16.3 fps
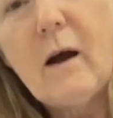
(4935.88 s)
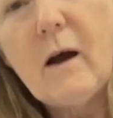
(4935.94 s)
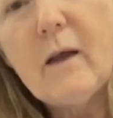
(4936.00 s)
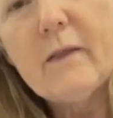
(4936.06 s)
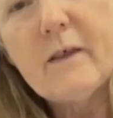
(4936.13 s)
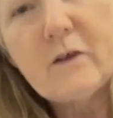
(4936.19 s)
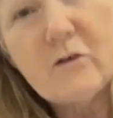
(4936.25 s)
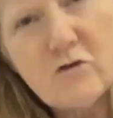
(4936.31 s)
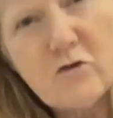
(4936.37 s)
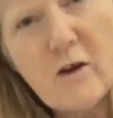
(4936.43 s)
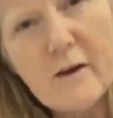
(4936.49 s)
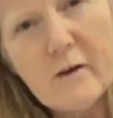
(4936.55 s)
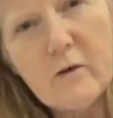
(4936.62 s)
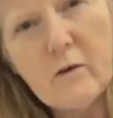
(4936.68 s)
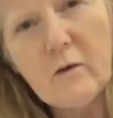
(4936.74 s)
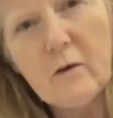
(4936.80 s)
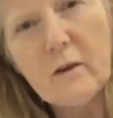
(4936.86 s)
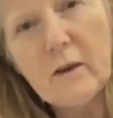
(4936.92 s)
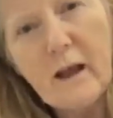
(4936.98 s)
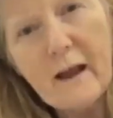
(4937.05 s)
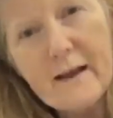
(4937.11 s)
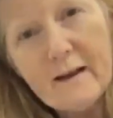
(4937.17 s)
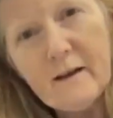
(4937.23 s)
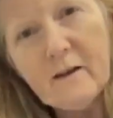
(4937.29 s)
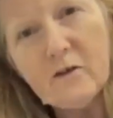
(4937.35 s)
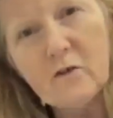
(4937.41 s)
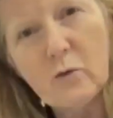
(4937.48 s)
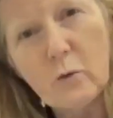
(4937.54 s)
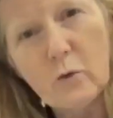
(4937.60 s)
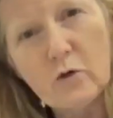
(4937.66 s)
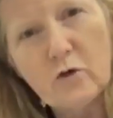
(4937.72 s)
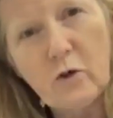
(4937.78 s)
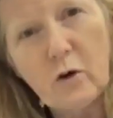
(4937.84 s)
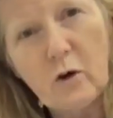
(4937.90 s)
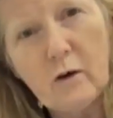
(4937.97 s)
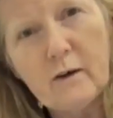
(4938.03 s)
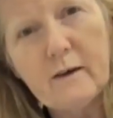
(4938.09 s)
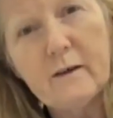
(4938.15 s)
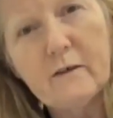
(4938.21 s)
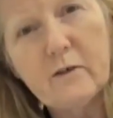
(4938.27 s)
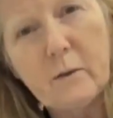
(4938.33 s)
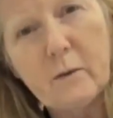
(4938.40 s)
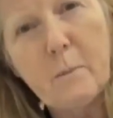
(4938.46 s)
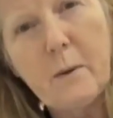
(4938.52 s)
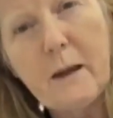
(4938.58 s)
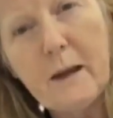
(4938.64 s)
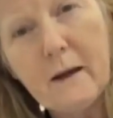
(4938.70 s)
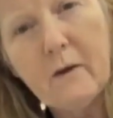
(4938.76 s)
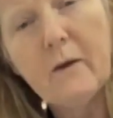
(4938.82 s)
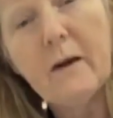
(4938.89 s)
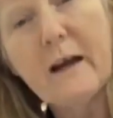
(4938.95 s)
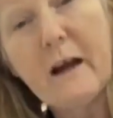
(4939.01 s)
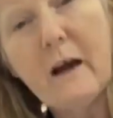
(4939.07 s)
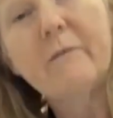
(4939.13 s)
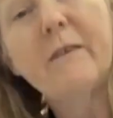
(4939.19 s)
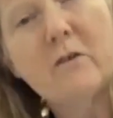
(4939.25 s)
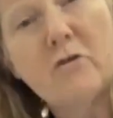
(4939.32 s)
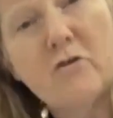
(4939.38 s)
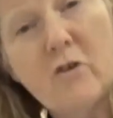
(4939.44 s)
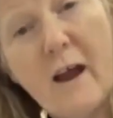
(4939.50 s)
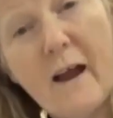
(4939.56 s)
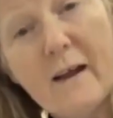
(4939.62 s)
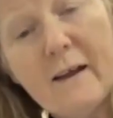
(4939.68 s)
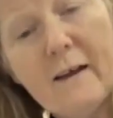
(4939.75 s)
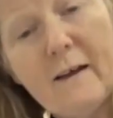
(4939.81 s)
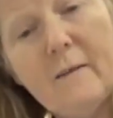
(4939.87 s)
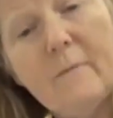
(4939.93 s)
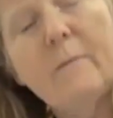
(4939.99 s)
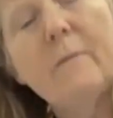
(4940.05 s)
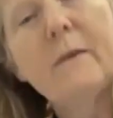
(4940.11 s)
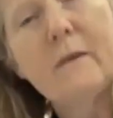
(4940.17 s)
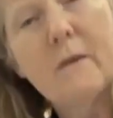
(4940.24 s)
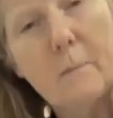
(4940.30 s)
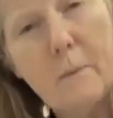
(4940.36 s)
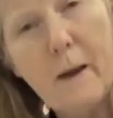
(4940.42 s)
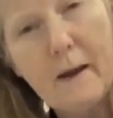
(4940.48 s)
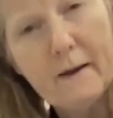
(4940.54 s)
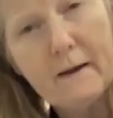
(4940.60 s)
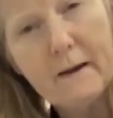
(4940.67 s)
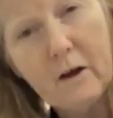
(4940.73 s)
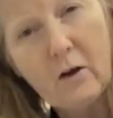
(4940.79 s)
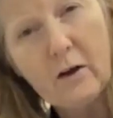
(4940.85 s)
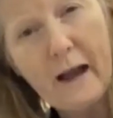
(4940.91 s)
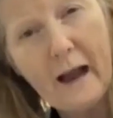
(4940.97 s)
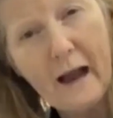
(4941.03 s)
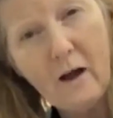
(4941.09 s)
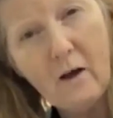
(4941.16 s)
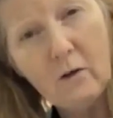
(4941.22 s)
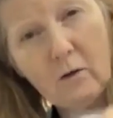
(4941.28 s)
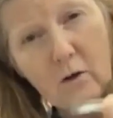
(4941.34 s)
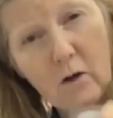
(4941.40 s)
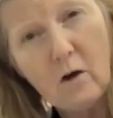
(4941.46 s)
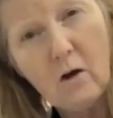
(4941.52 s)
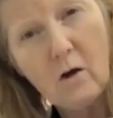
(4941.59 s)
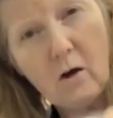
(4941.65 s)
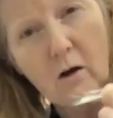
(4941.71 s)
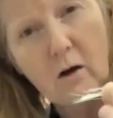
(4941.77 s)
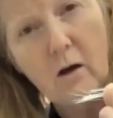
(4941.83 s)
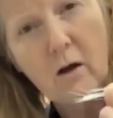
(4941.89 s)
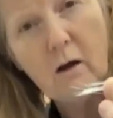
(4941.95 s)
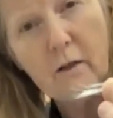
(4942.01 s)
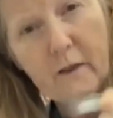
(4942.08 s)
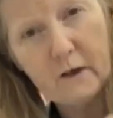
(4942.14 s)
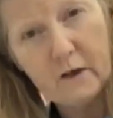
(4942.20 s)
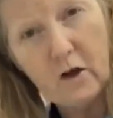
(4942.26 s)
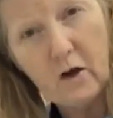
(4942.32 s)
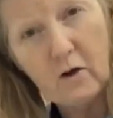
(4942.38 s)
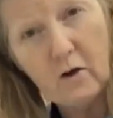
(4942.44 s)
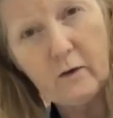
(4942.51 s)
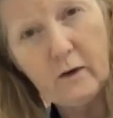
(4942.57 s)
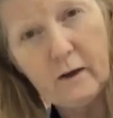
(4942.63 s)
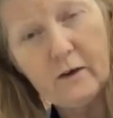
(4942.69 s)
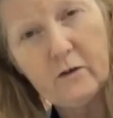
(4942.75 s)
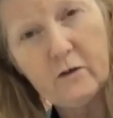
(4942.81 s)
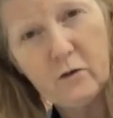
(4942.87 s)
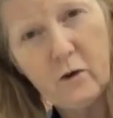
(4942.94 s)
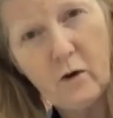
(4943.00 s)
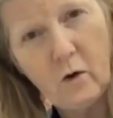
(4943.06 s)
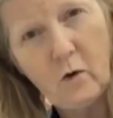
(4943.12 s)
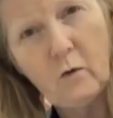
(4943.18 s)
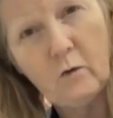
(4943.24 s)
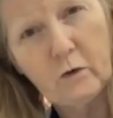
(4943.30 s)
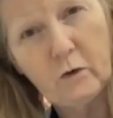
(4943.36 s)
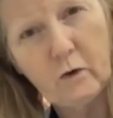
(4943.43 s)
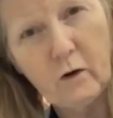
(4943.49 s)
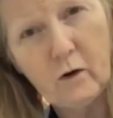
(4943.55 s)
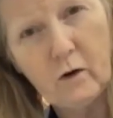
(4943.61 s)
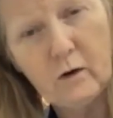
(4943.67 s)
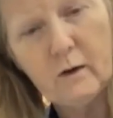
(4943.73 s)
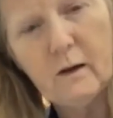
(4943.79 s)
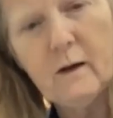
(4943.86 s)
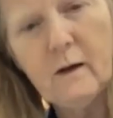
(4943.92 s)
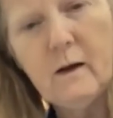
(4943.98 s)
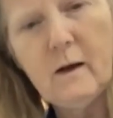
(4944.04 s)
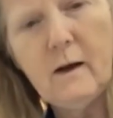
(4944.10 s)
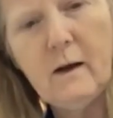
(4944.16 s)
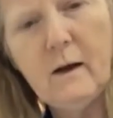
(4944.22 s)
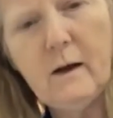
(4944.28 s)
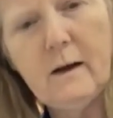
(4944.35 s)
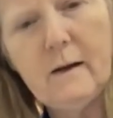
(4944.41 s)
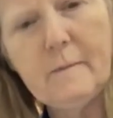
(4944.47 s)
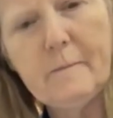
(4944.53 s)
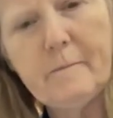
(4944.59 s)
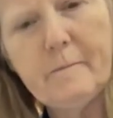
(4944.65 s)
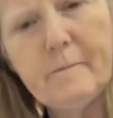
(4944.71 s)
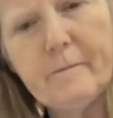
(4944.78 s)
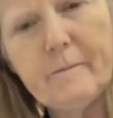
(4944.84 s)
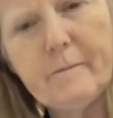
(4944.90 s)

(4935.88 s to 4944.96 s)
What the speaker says: the general lightness or darkness appearing of the jacket depending on how long the coat is overall. And